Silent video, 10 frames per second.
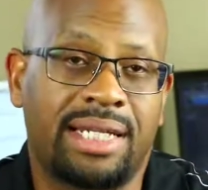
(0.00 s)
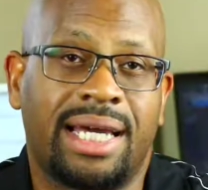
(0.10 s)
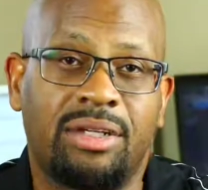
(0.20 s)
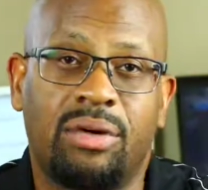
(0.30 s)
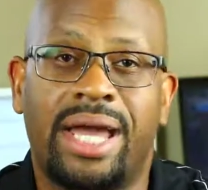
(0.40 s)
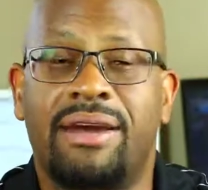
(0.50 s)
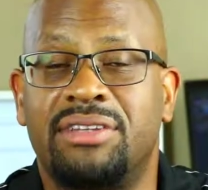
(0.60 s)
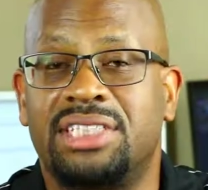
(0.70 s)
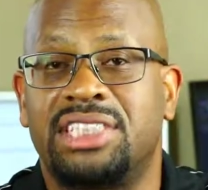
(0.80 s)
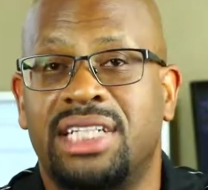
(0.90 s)
I don't have
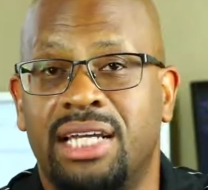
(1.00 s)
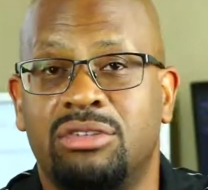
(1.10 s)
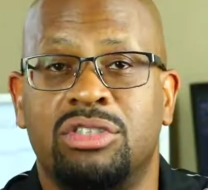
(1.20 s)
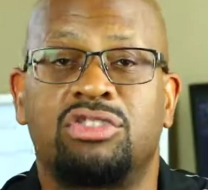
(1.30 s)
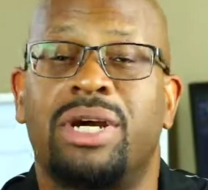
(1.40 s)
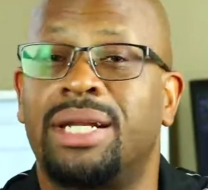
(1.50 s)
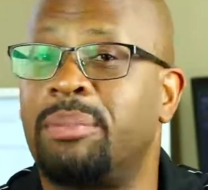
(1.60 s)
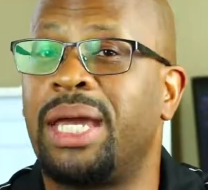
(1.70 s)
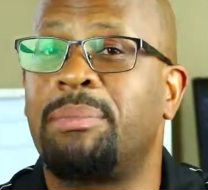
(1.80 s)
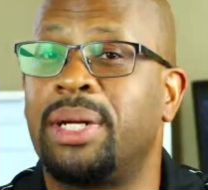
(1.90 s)
this channel to try to
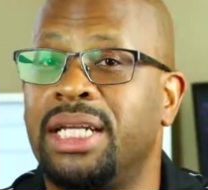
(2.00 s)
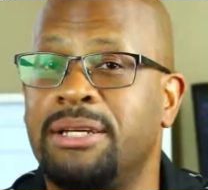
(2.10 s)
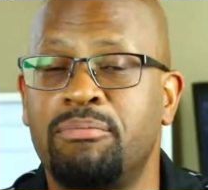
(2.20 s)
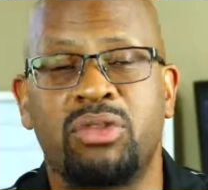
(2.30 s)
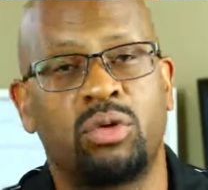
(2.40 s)
make money.